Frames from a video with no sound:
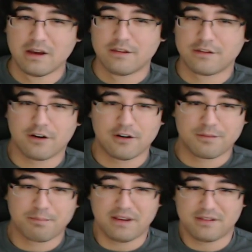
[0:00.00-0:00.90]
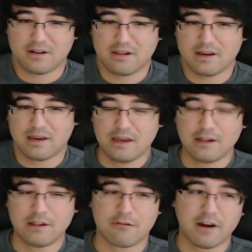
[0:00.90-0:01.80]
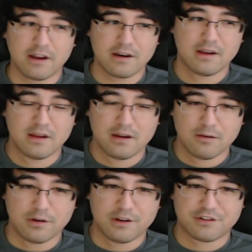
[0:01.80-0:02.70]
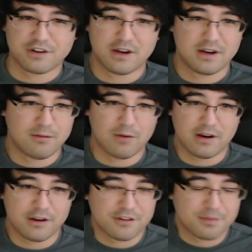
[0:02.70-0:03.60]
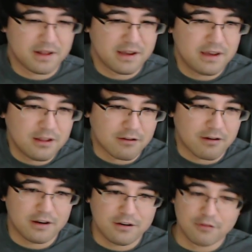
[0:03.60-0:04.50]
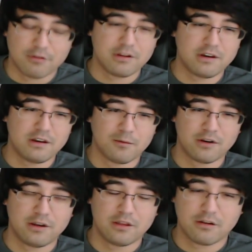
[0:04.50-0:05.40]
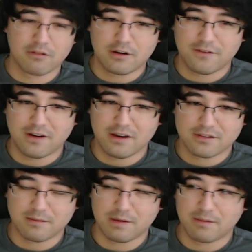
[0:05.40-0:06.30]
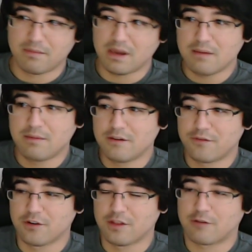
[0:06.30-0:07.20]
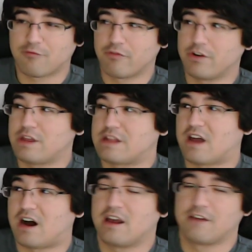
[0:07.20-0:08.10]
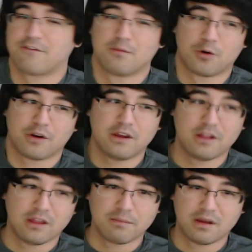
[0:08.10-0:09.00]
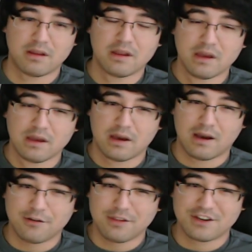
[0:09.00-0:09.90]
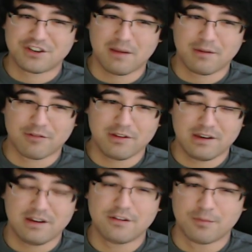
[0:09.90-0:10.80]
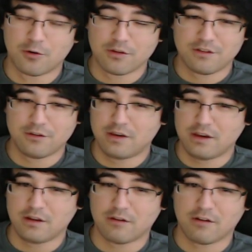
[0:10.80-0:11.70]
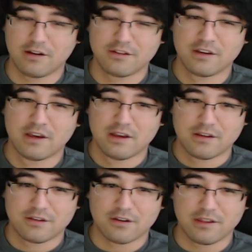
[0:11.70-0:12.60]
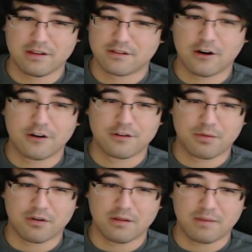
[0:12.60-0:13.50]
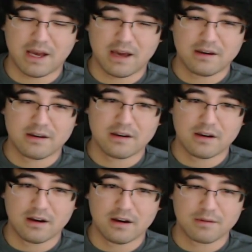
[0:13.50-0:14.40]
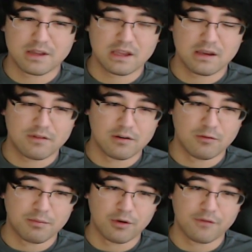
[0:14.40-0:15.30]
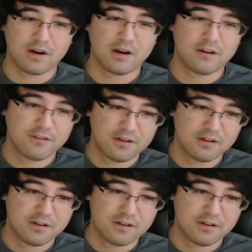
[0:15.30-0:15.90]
this card is basically a Healing Rain, which, why not just play Healing Rain? Do you really need more Healing Rain effects? I mean, maybe if you're really dying for more healing, but I don't think Shaman really needs more than 2 Healing Rains. So I think this card's pretty bad. I'm going to have to give it a 1.5.